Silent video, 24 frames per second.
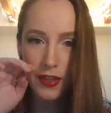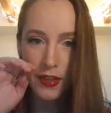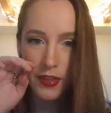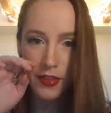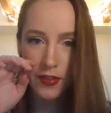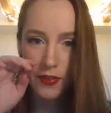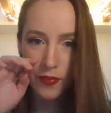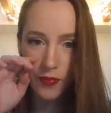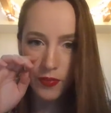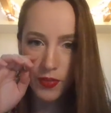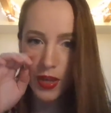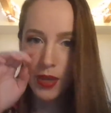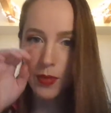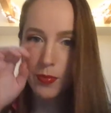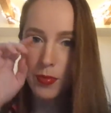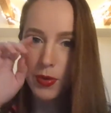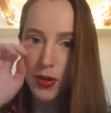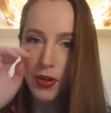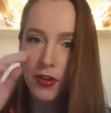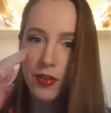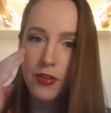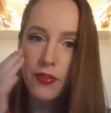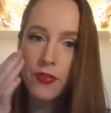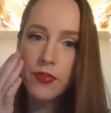the
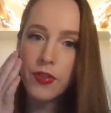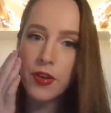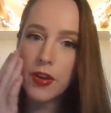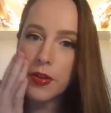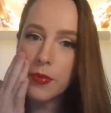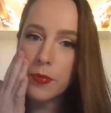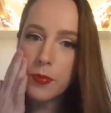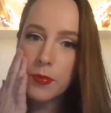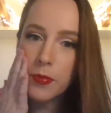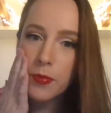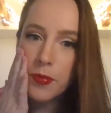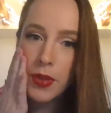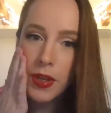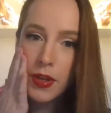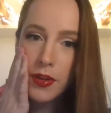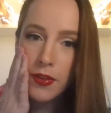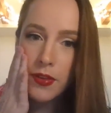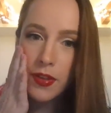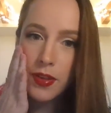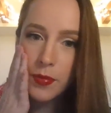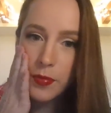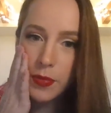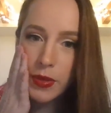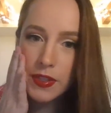vapor from,
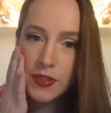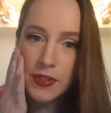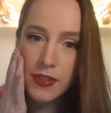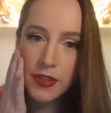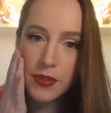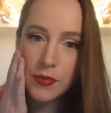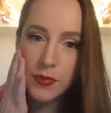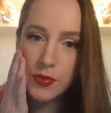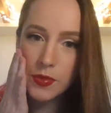my skin